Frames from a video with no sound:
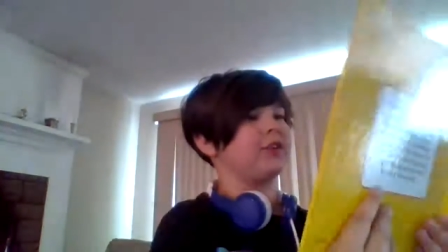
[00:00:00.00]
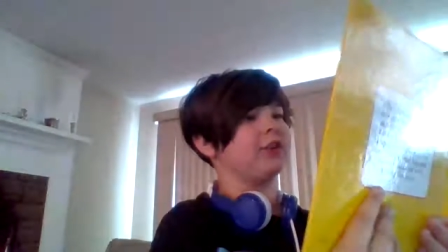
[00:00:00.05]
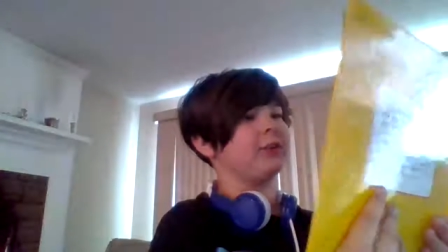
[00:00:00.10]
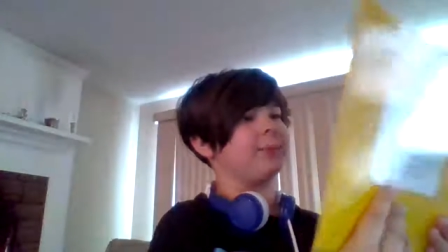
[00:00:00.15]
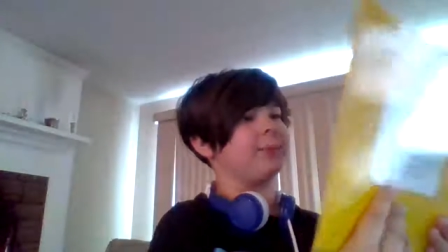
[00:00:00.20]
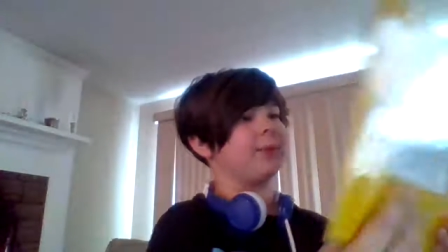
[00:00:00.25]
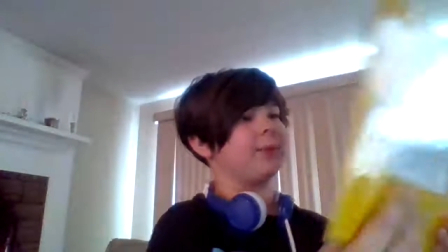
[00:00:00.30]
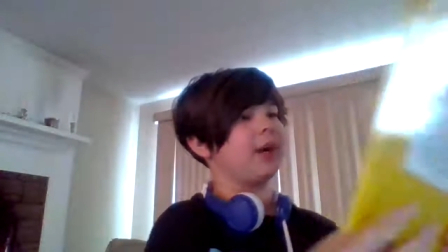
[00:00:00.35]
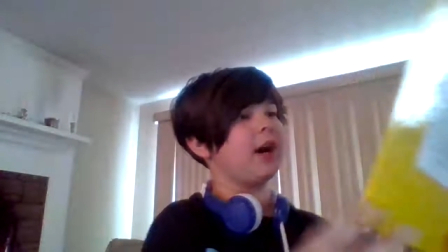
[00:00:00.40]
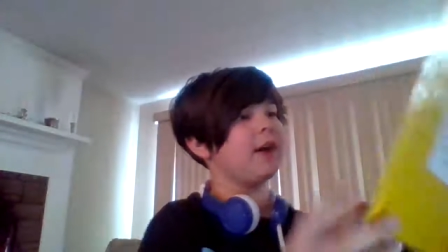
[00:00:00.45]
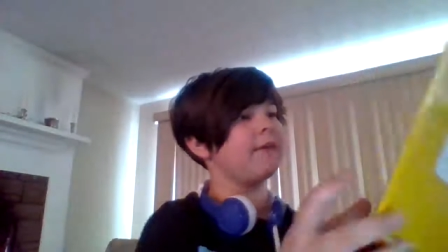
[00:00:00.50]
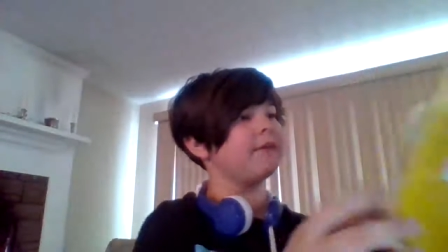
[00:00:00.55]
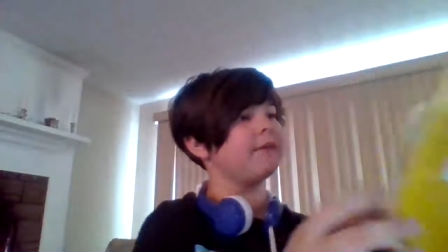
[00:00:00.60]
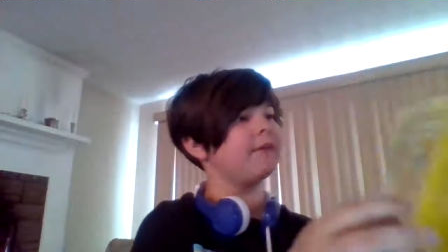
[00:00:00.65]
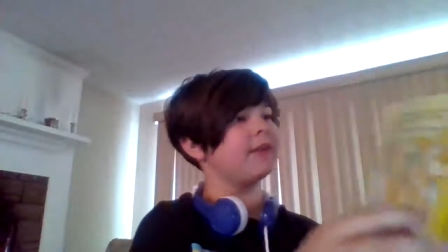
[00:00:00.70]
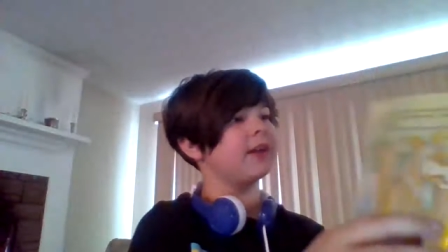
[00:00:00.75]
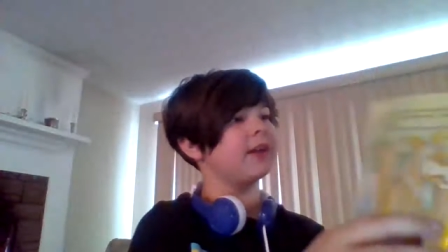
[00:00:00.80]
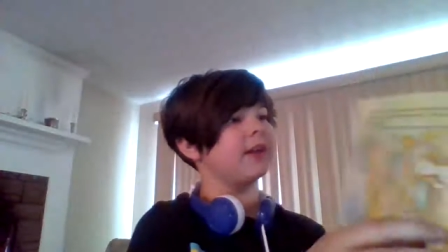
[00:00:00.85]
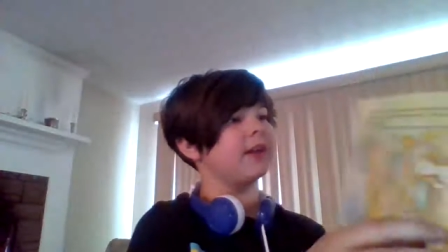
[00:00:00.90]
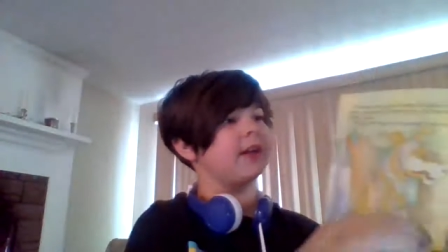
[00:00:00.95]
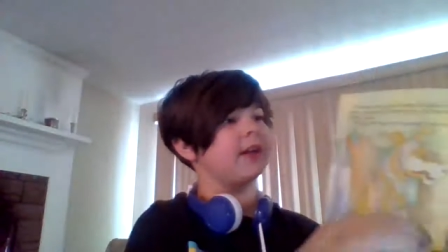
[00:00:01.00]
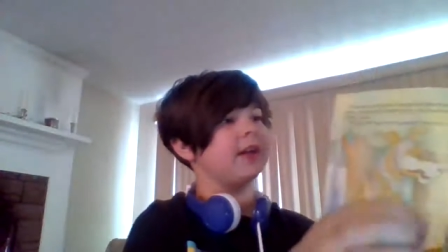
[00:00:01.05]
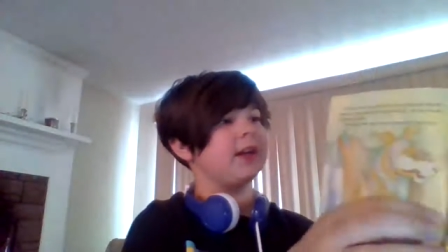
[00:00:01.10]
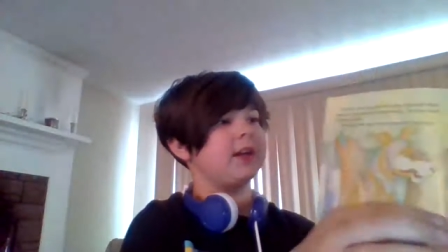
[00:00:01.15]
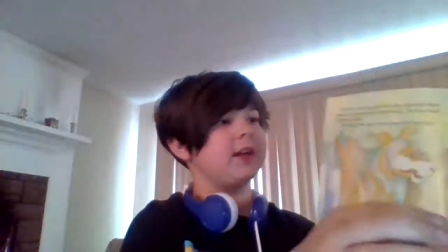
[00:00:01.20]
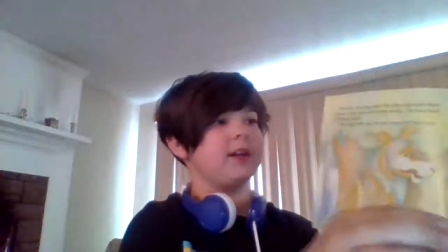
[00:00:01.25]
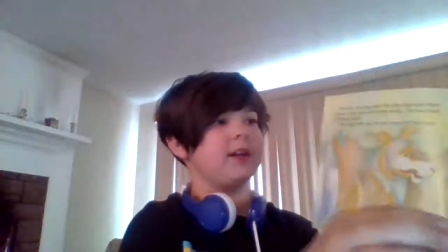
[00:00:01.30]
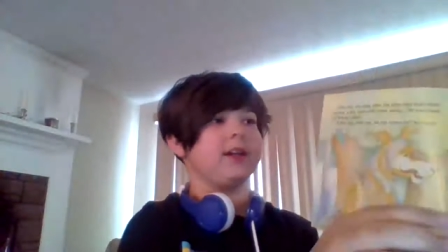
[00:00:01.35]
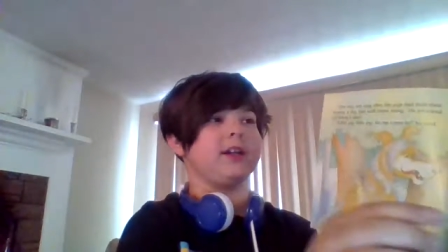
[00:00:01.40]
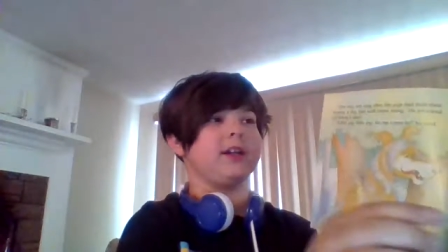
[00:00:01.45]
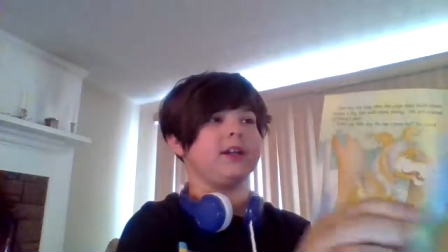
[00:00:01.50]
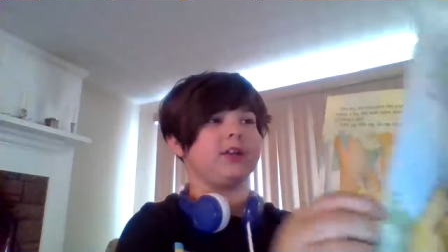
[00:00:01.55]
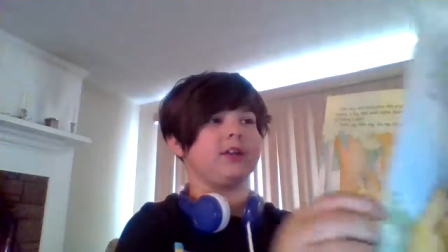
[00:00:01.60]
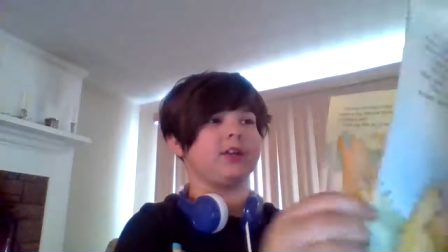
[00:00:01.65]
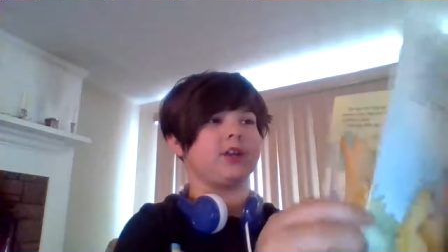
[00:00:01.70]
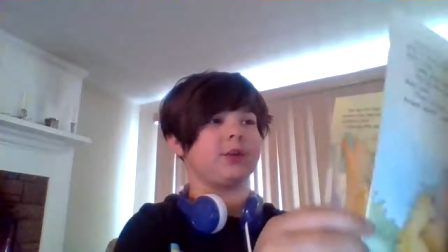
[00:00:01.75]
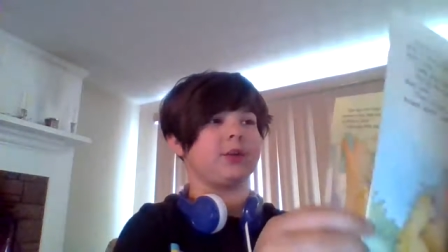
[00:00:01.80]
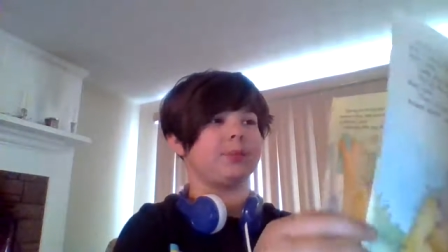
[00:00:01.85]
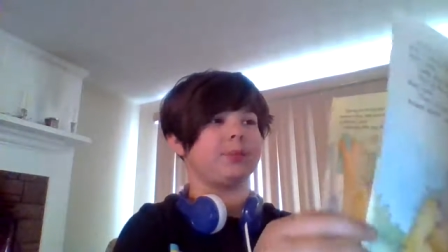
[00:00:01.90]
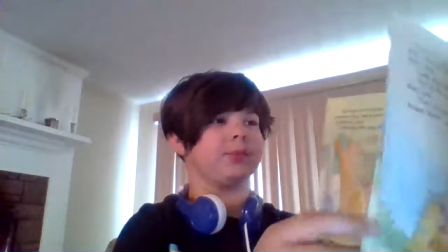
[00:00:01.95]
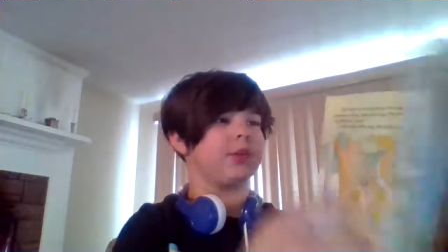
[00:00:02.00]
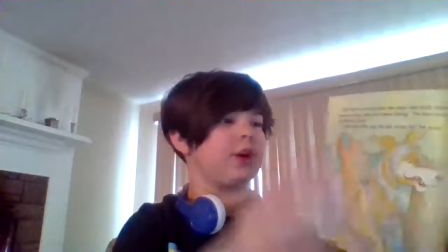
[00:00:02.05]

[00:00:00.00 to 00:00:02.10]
I'll puff and I'll